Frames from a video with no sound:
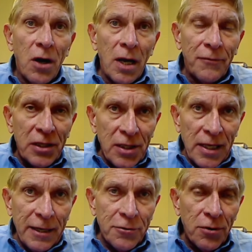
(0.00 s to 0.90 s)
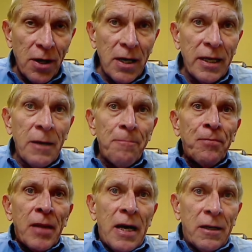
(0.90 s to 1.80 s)
all of his electronic
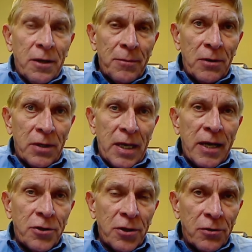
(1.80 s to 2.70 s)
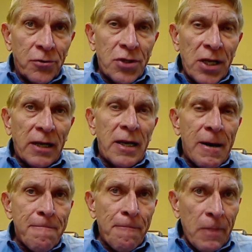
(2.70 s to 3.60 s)
communications are checked
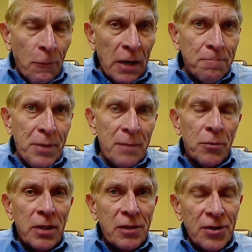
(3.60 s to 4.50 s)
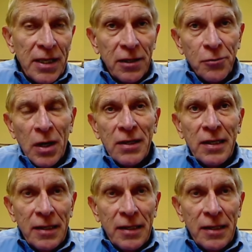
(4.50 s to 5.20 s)
out, what people he sees, what he